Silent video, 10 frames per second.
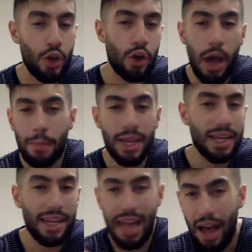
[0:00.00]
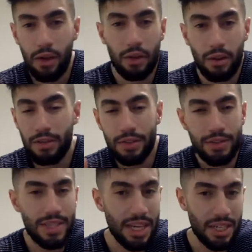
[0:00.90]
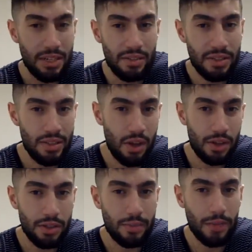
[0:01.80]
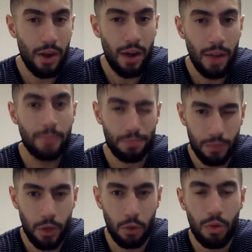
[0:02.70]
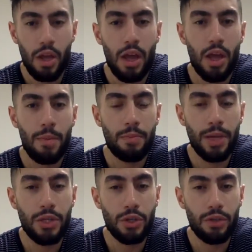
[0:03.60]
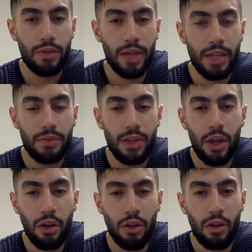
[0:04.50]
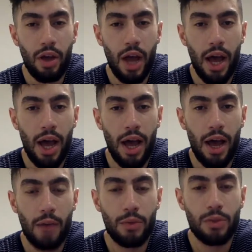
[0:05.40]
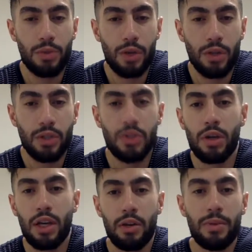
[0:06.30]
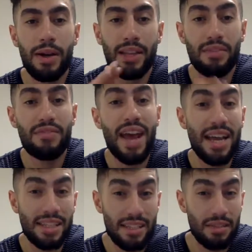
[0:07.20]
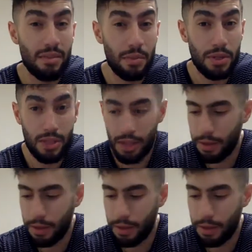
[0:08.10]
coming in and out of different sections of the song. All right, cool. Be tuned for the next video, which we're going to talk a little bit about the phases of the music.